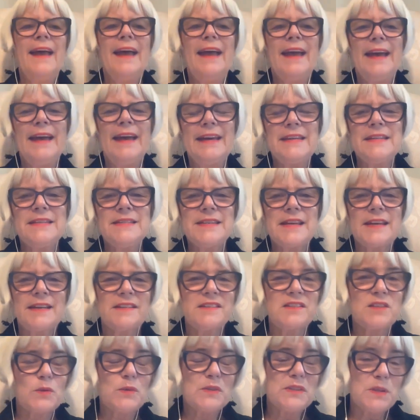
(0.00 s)
And
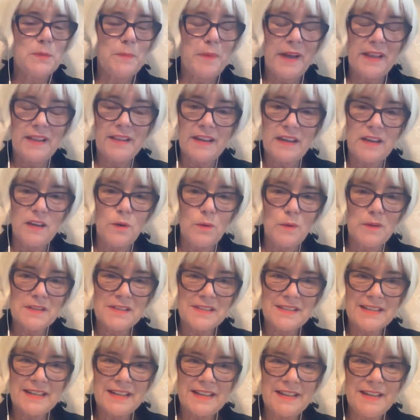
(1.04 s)
so it's a bilingual
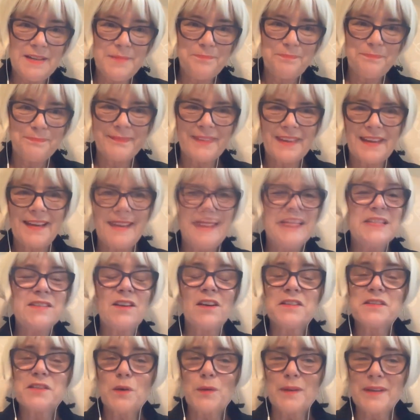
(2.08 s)
city. It's
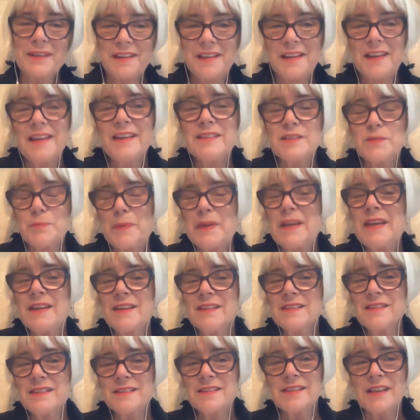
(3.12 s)
also, it's
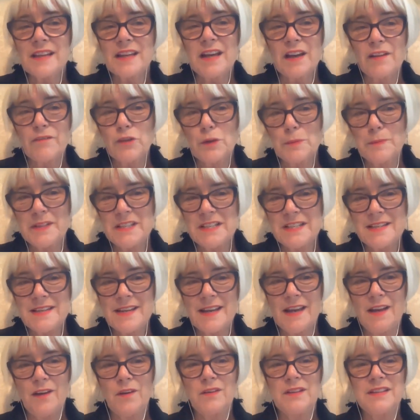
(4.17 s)
because it's a government
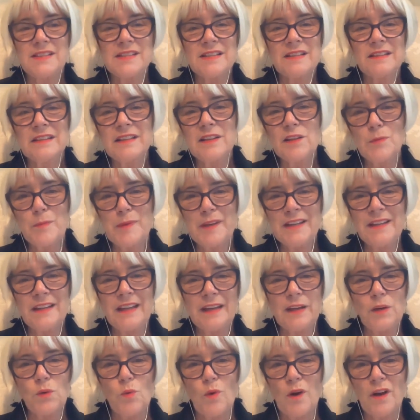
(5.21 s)
town. It's a little bit
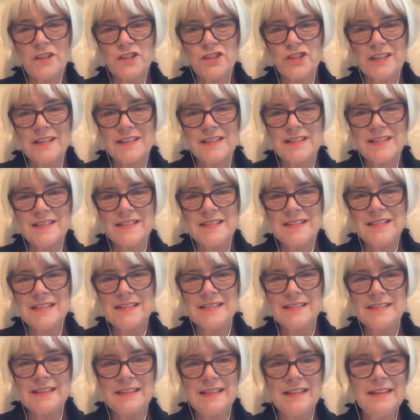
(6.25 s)
like Washington,
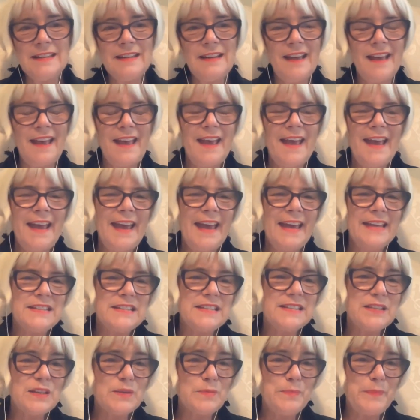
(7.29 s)
D.C. And
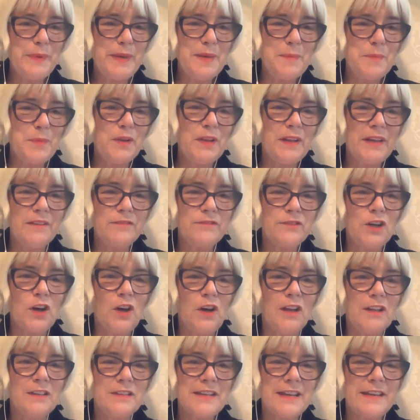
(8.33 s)
some people have
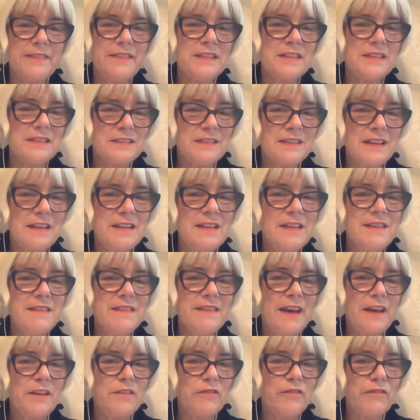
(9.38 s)
called it the city
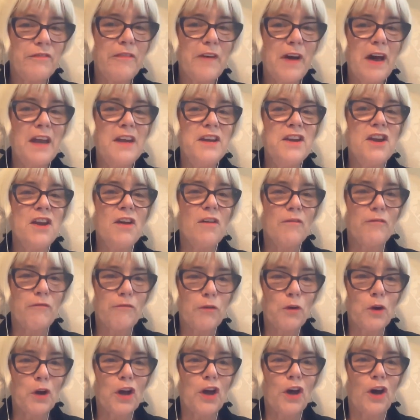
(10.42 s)
that fun
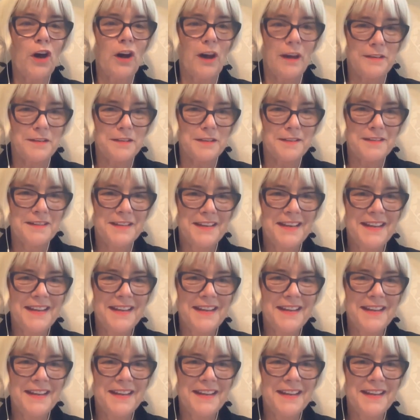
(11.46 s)
forgot.